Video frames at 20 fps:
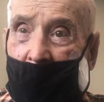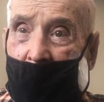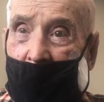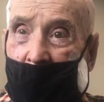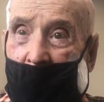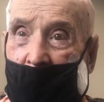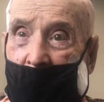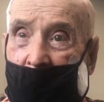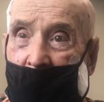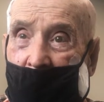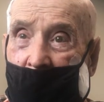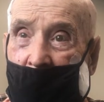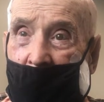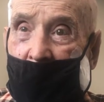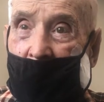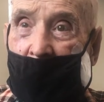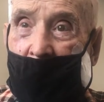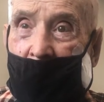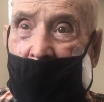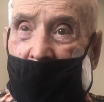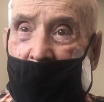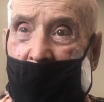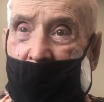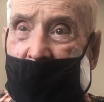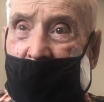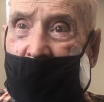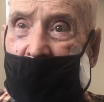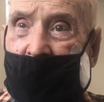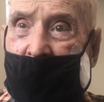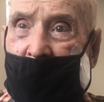What? I
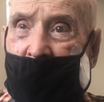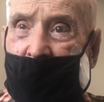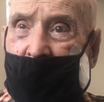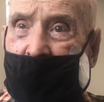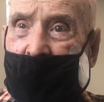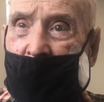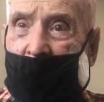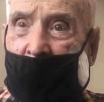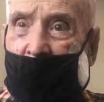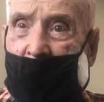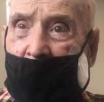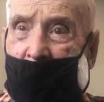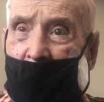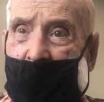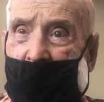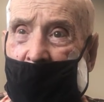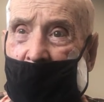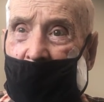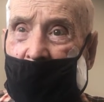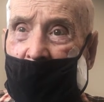didn't go to Pearl Harbor.